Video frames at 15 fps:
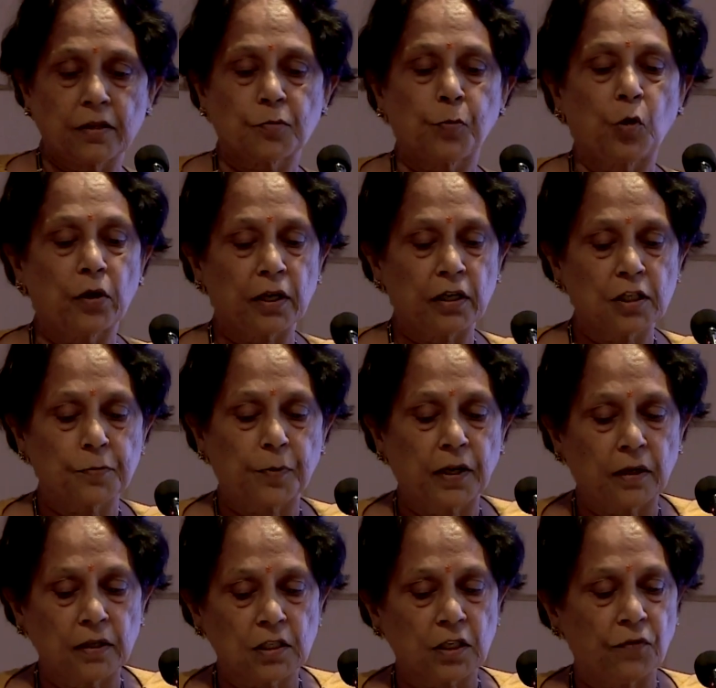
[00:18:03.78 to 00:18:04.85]
spontaneous
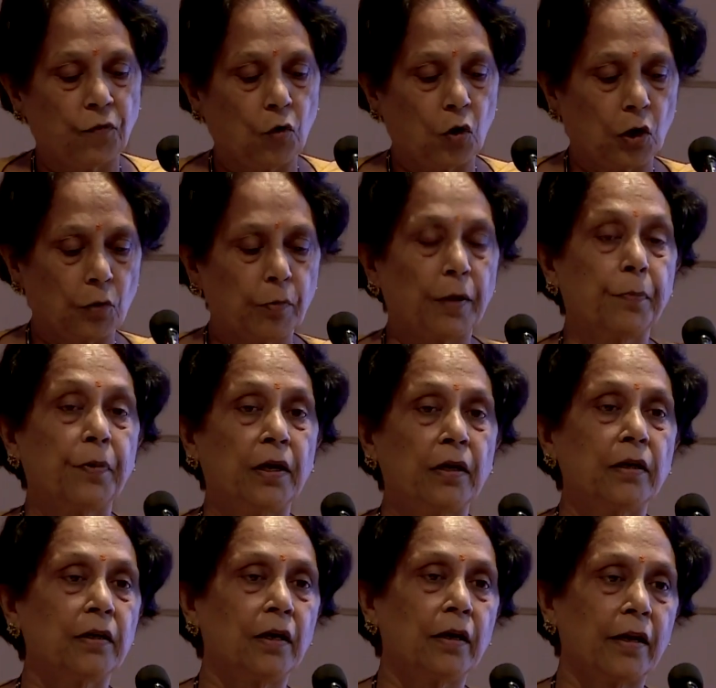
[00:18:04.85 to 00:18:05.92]
pregnancy followed by
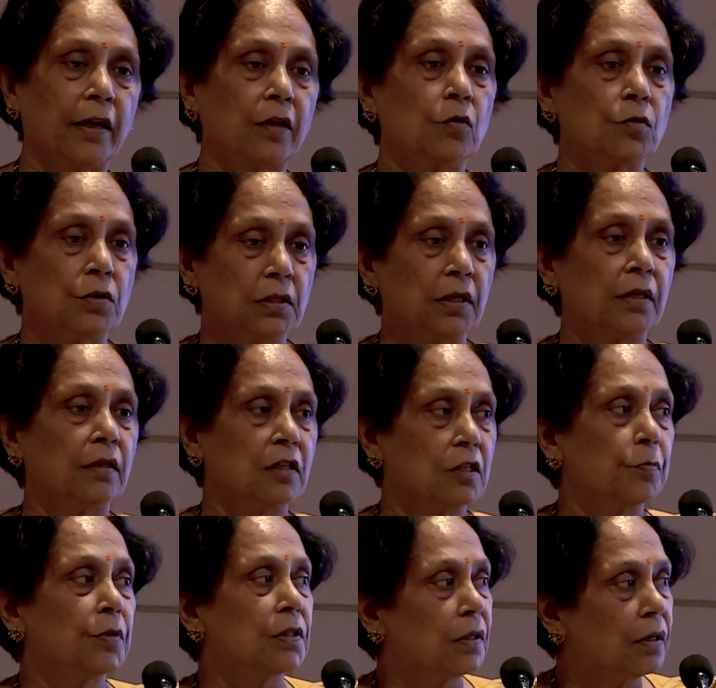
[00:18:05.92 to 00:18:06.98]
prenatal diagnosis, and this
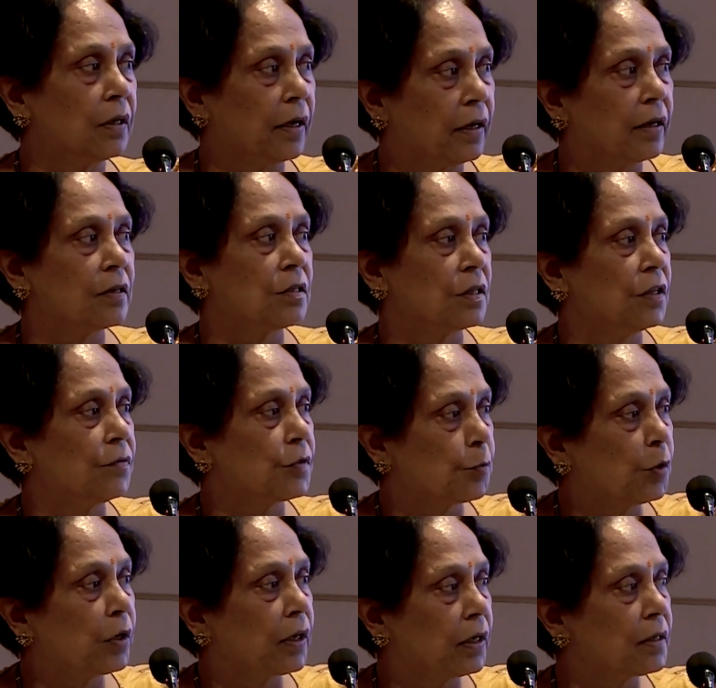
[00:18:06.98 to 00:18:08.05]
patient did conceive
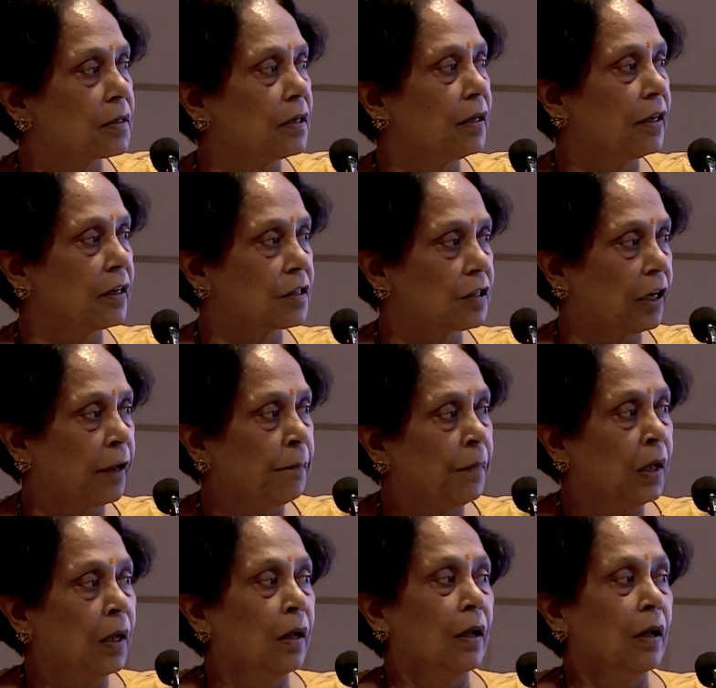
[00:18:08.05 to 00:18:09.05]
spontaneously next time.